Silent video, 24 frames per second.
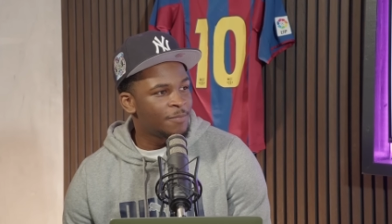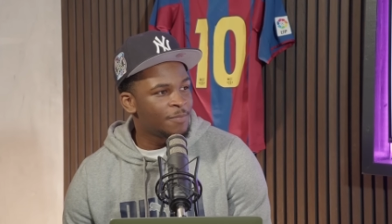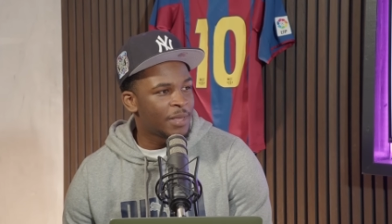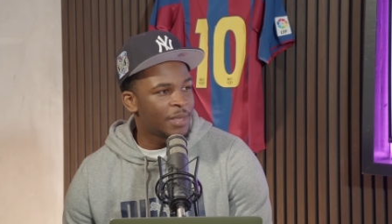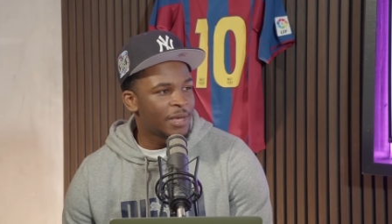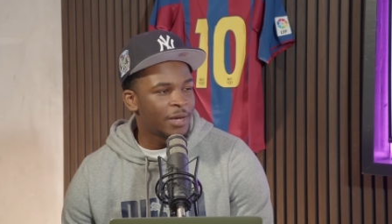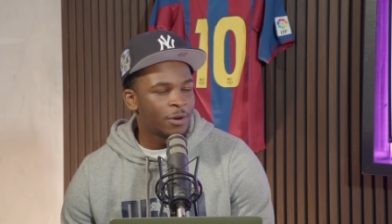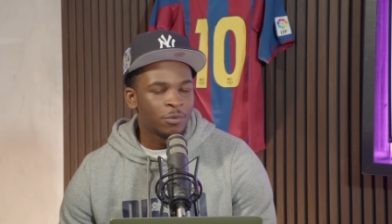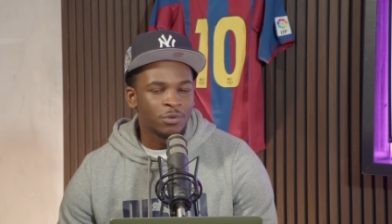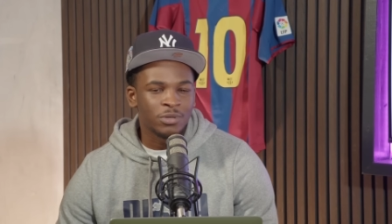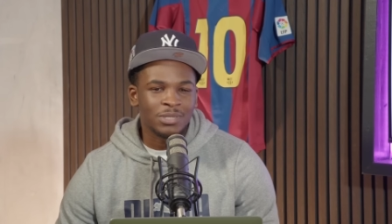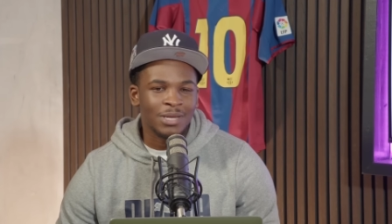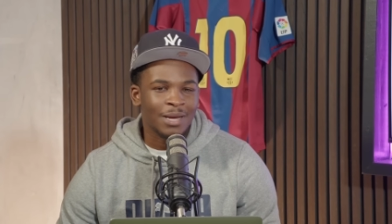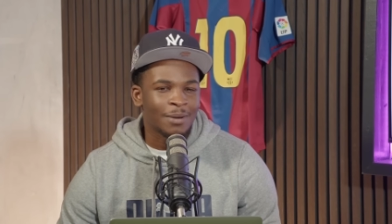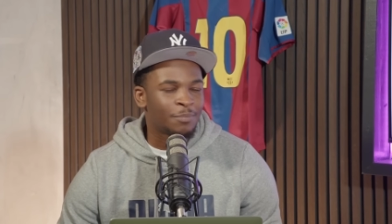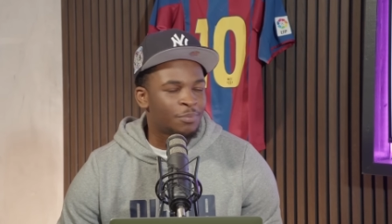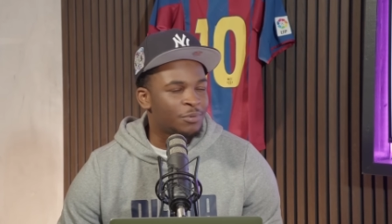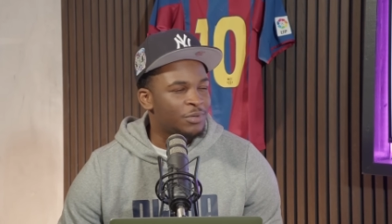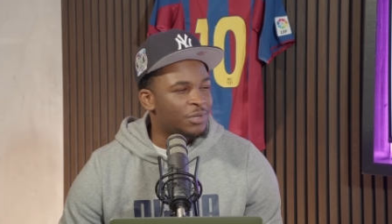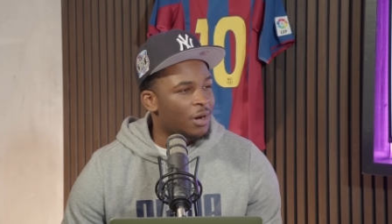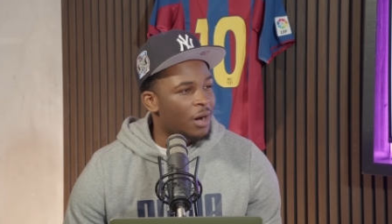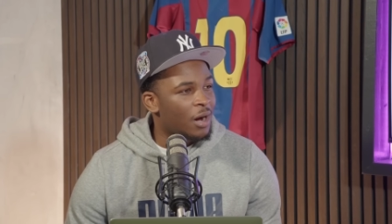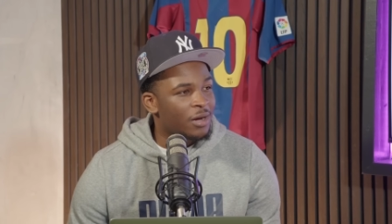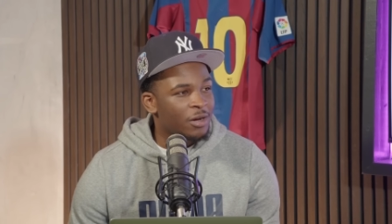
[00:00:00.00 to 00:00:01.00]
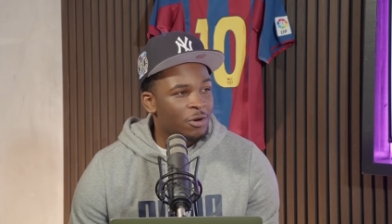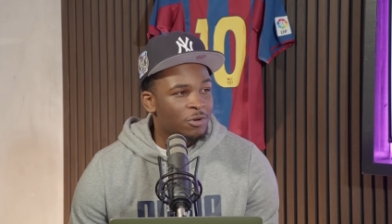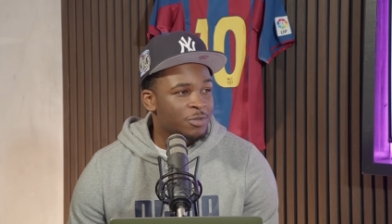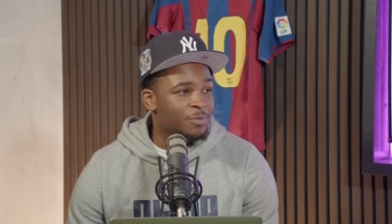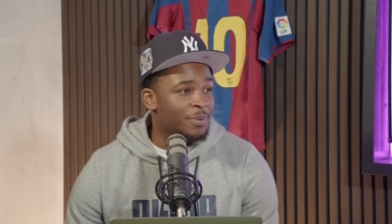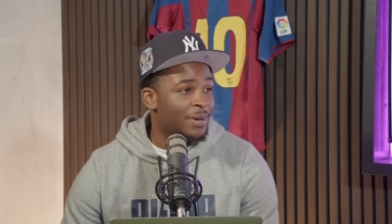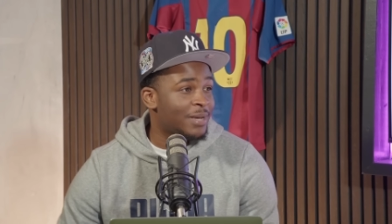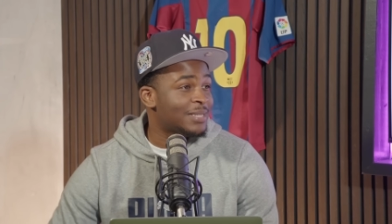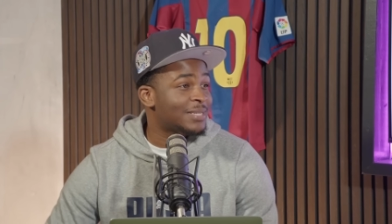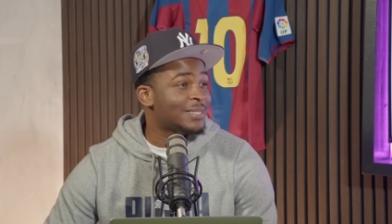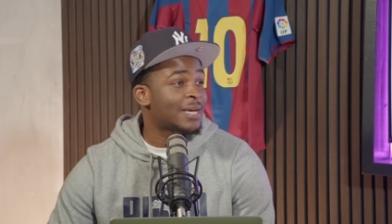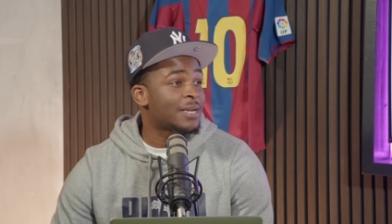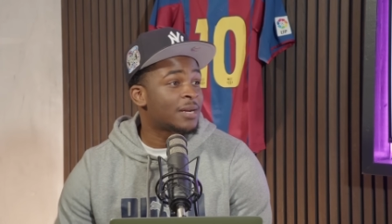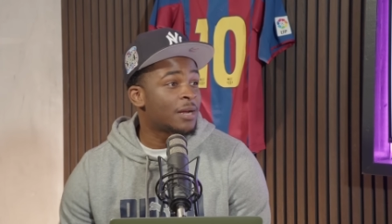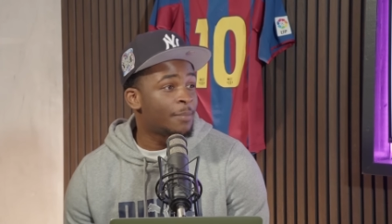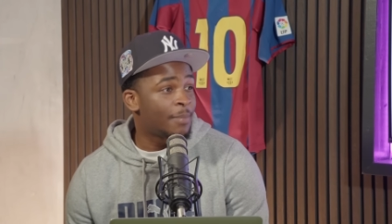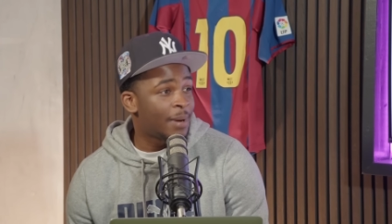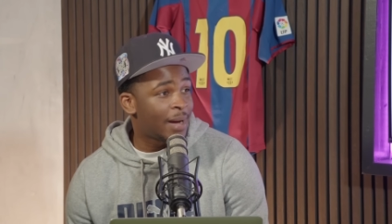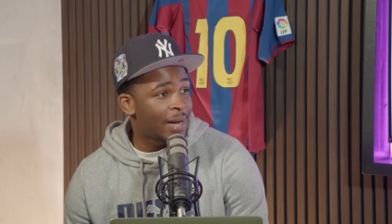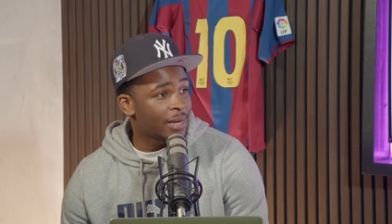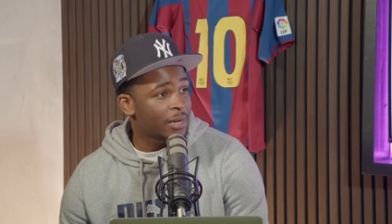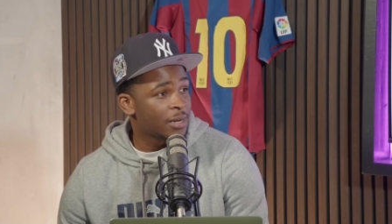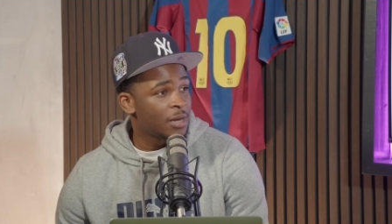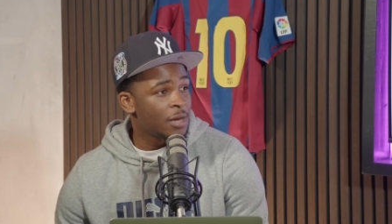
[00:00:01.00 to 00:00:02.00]
it was like Buyayo was playing centre
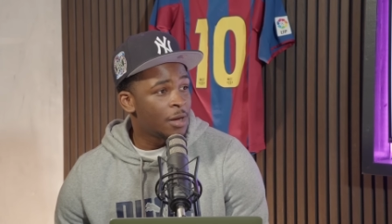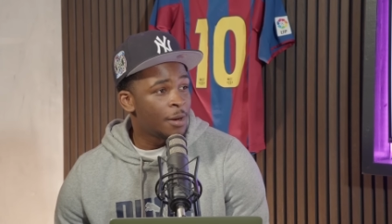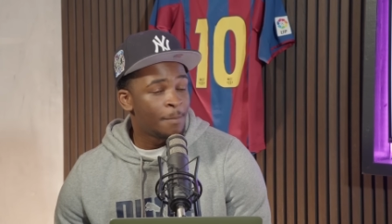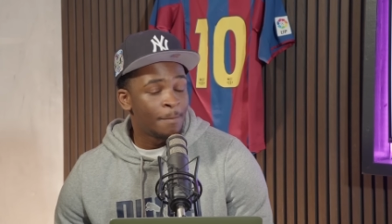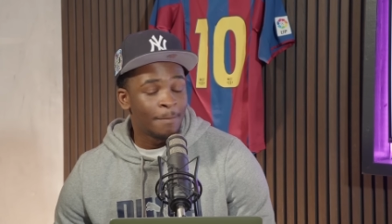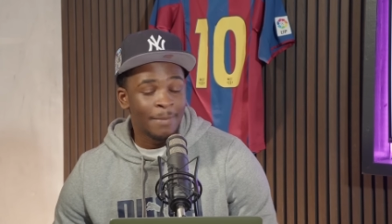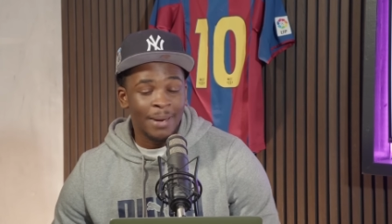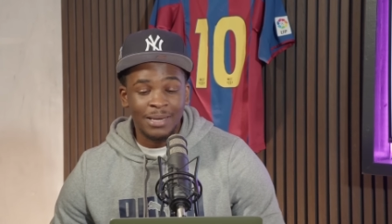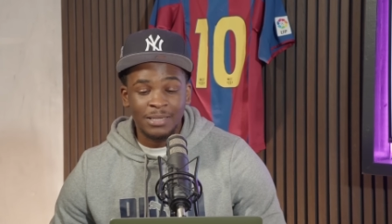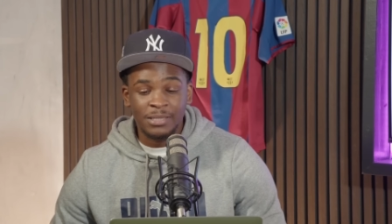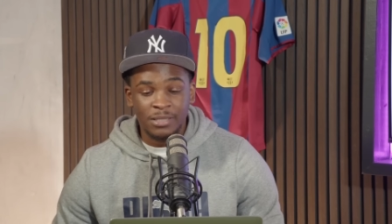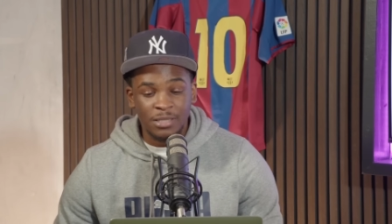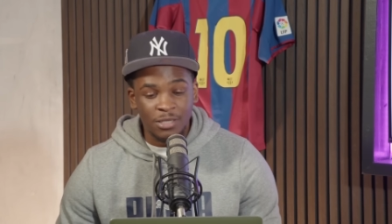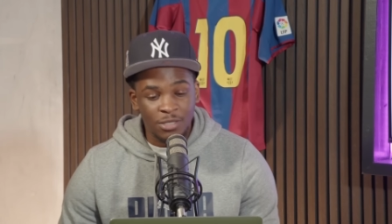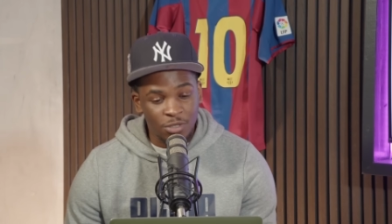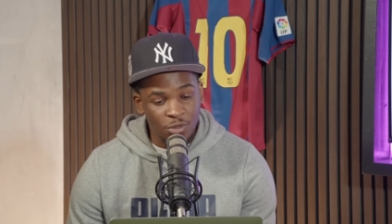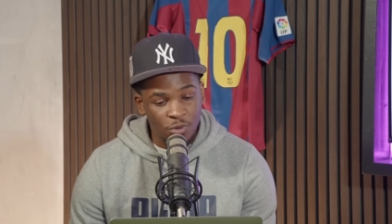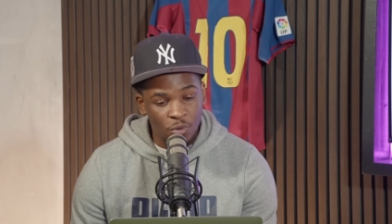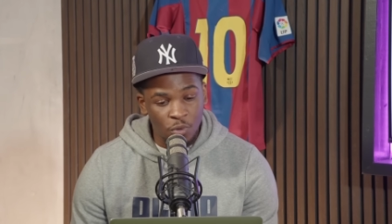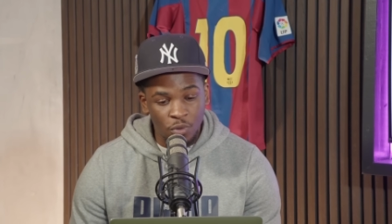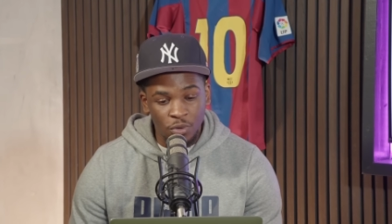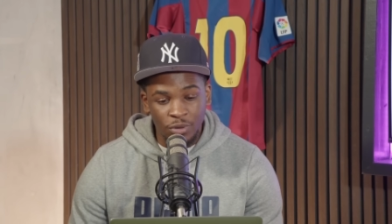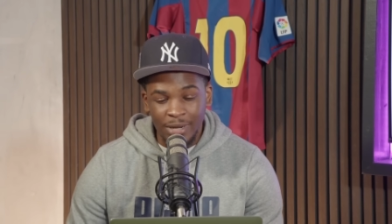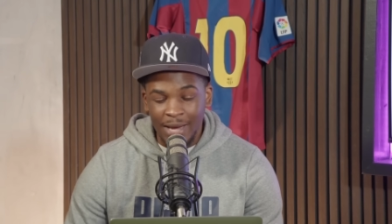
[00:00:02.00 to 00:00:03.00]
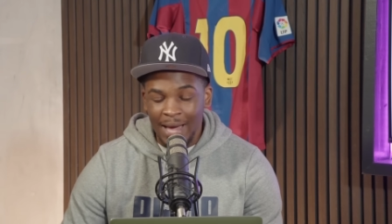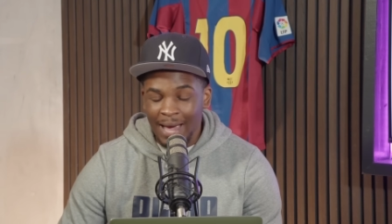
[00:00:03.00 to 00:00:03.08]
back. Mm, mm. Messi scored.